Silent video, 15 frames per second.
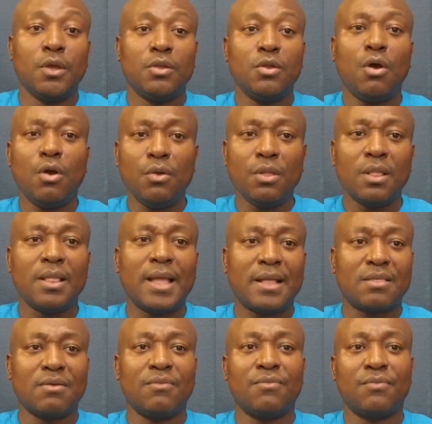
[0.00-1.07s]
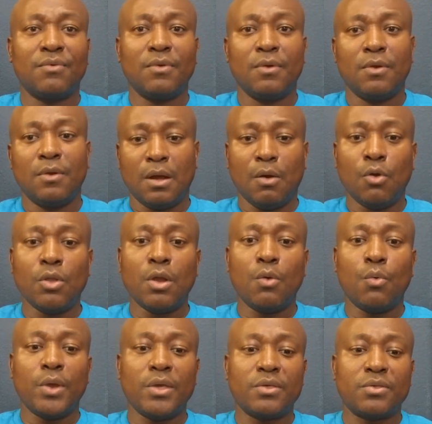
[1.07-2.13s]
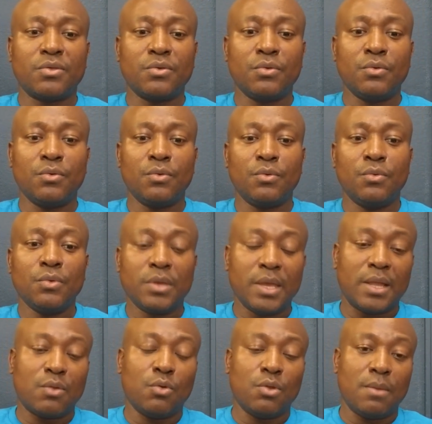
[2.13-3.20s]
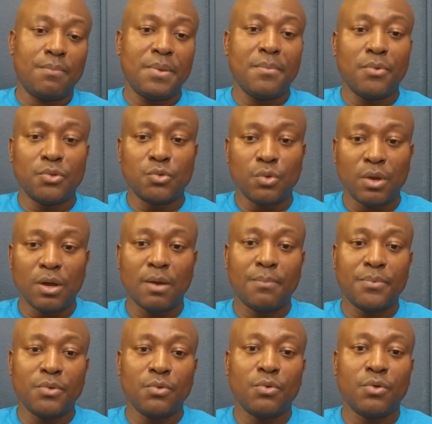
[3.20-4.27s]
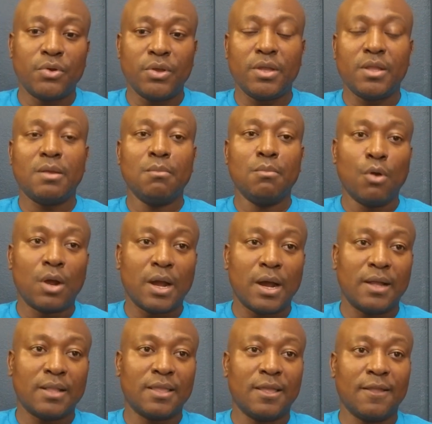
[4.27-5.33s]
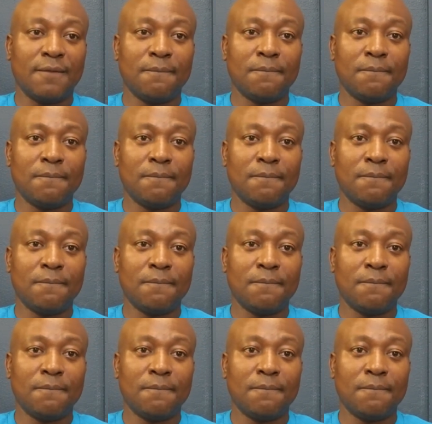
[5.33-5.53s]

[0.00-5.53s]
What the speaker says: There are lots of other ways to get other people to help you creating more content.